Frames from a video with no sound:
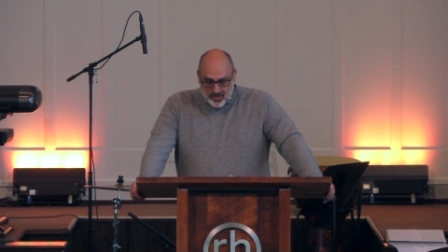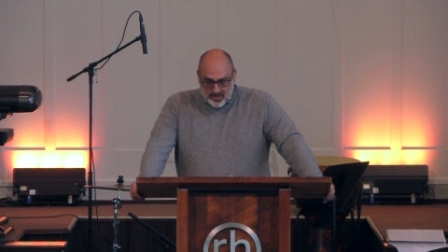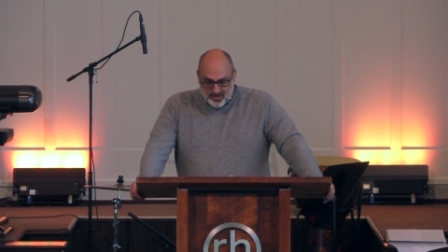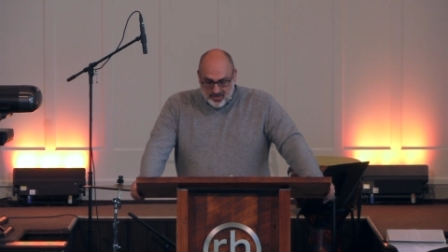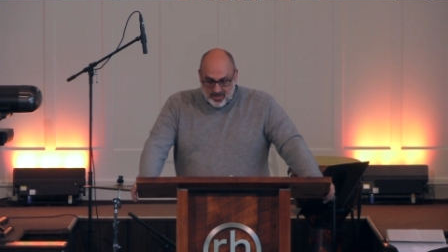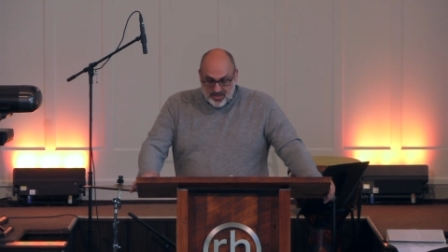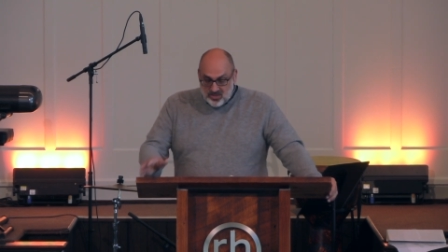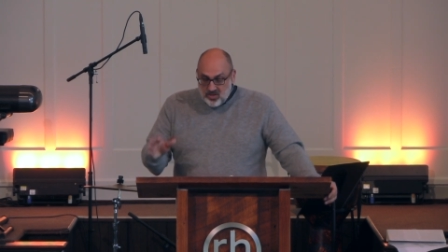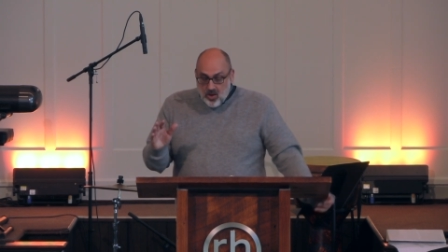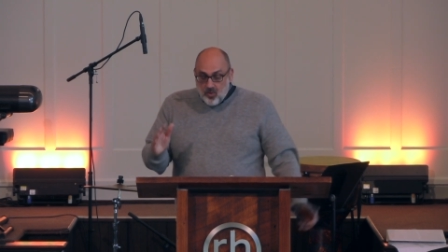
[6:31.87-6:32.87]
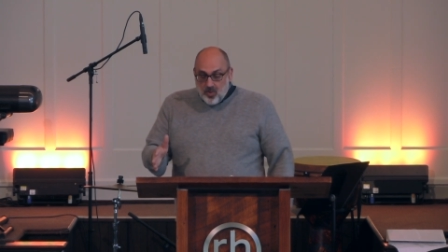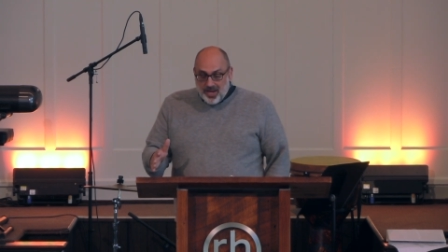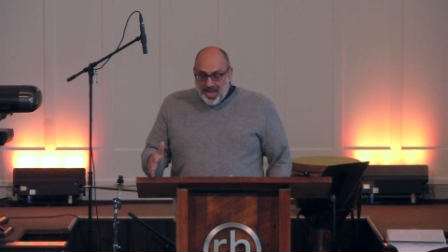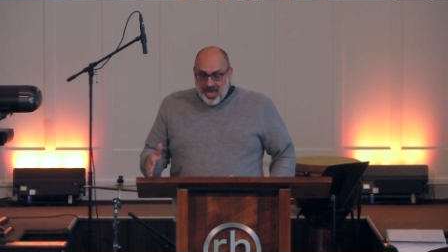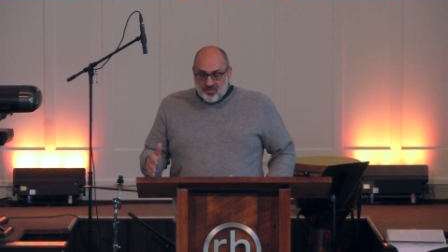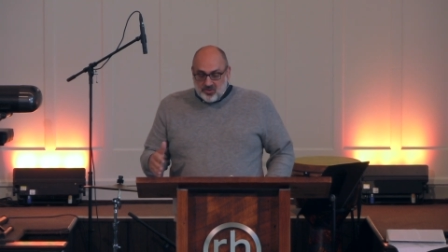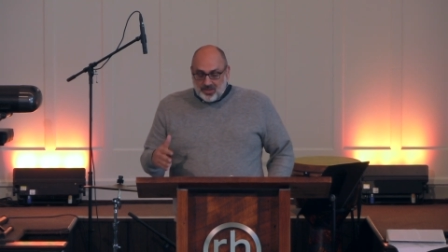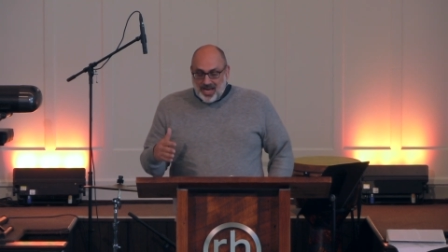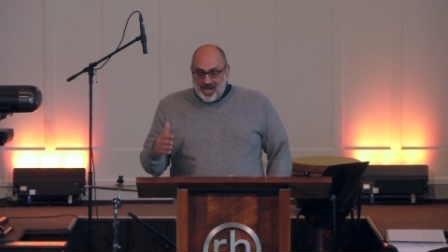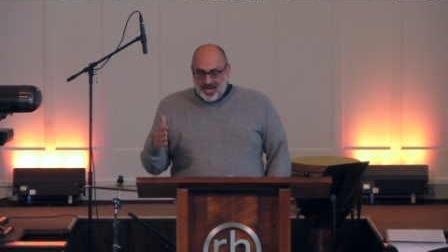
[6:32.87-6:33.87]
Jesus says, No one after
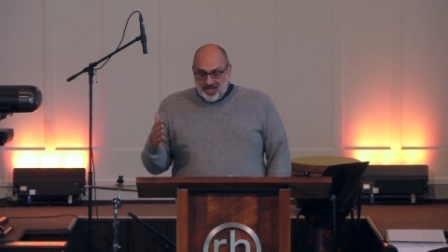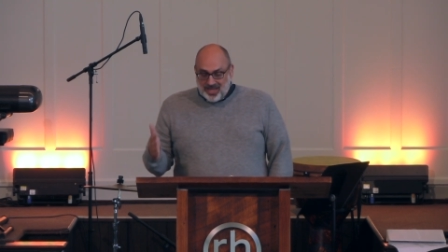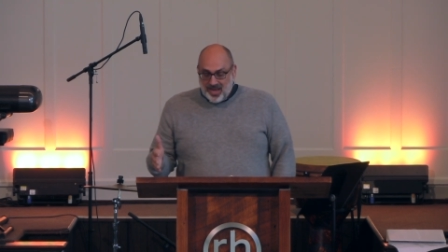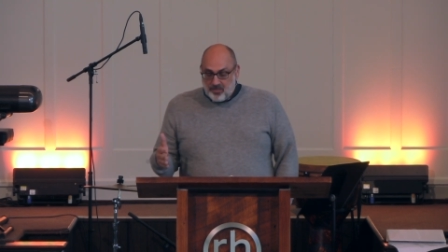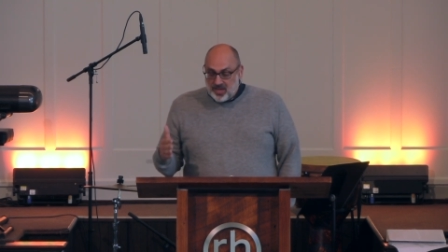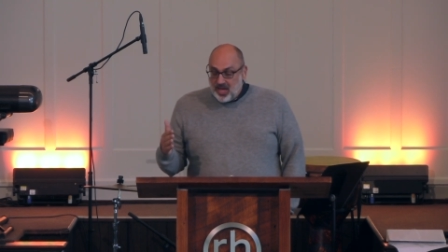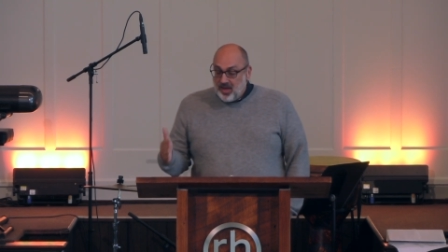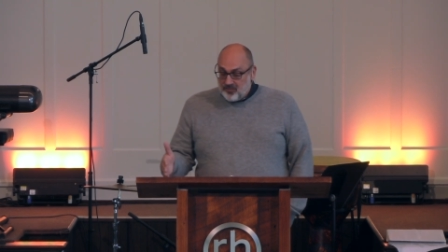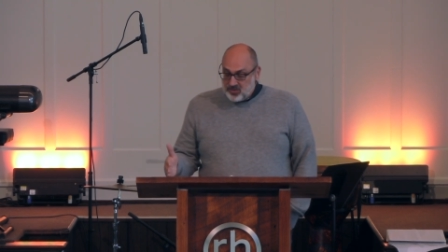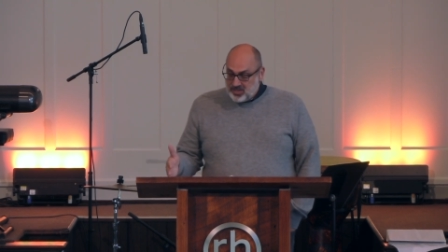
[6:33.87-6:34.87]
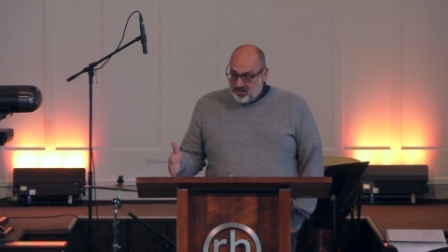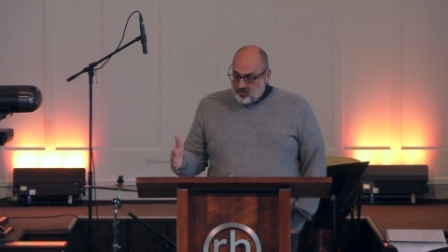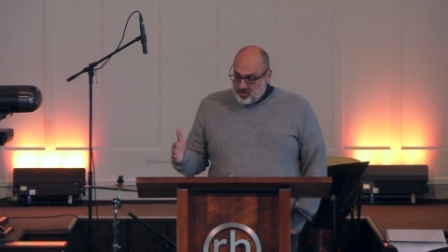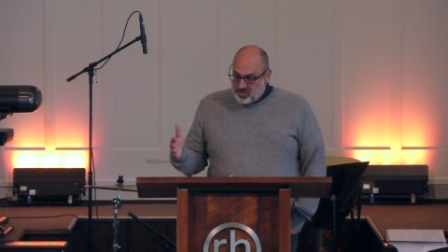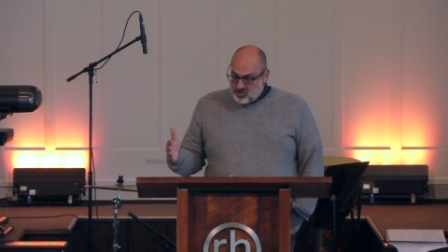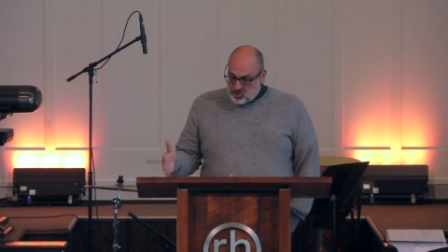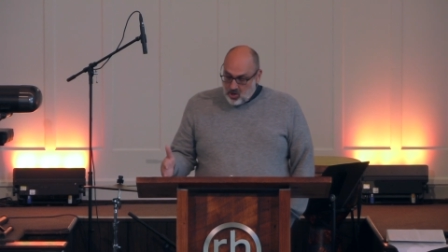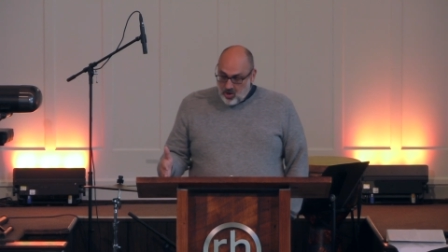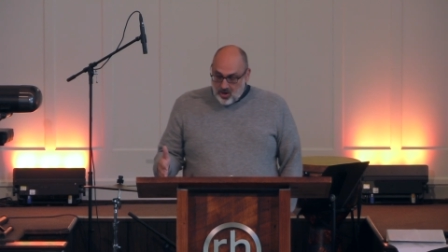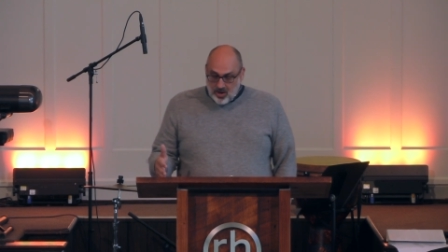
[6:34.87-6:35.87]
lighting a lamp covers it with a
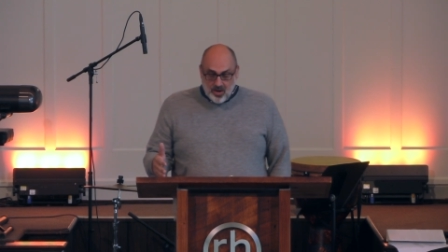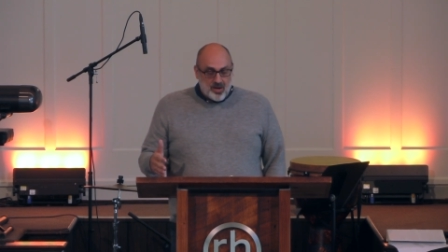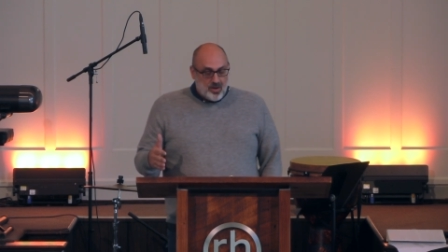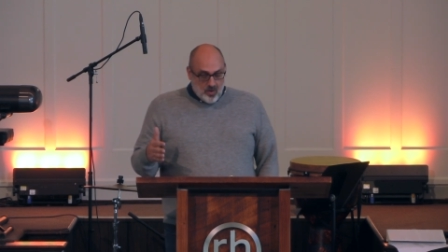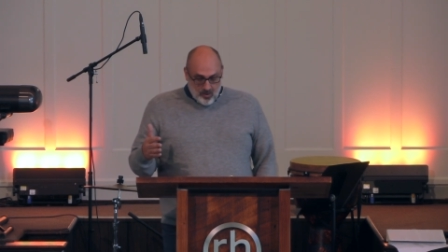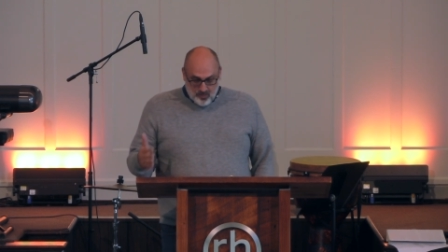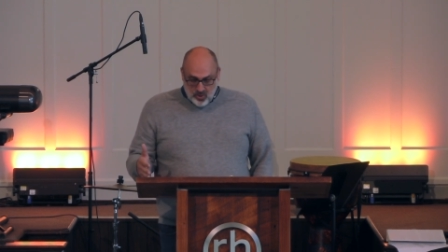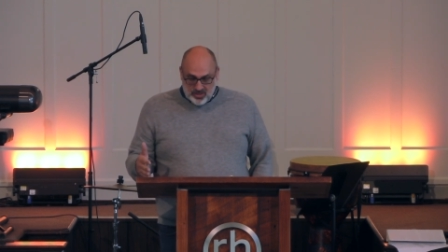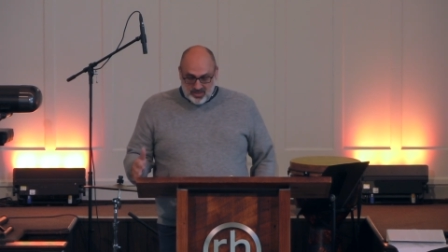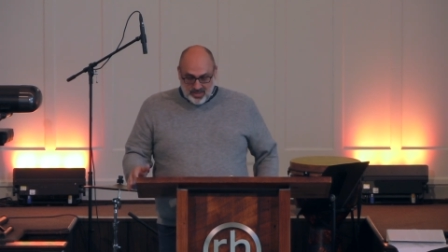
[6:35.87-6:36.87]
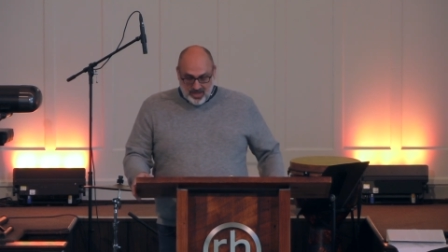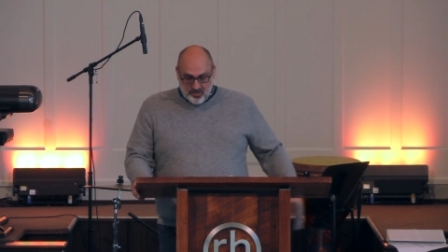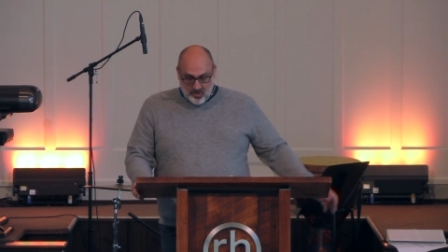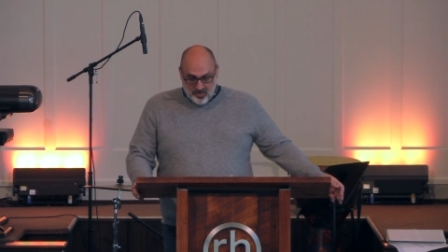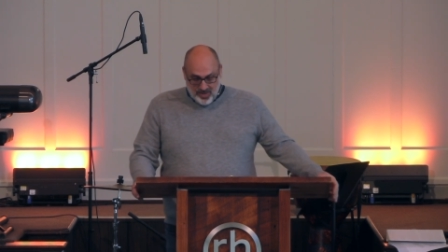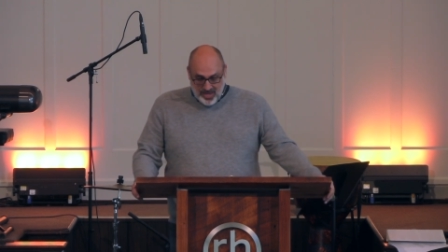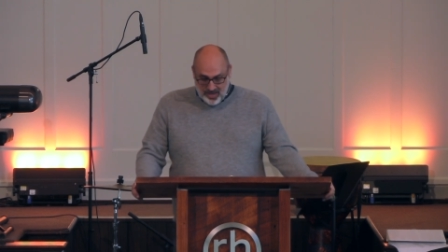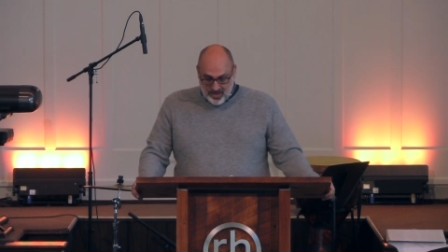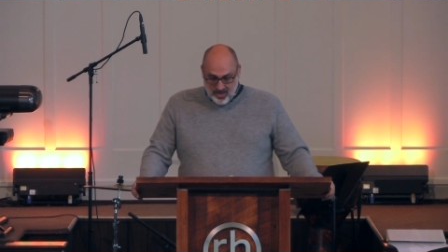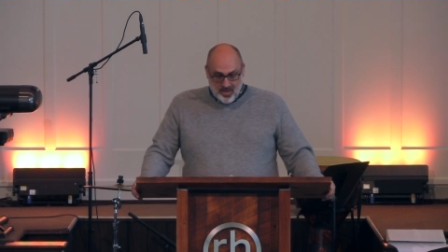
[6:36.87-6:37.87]
jar or puts it under a
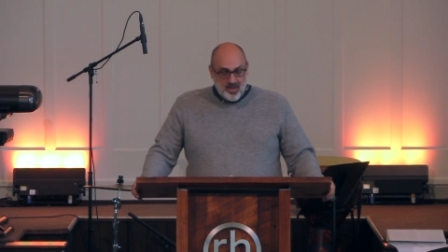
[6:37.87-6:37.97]
bed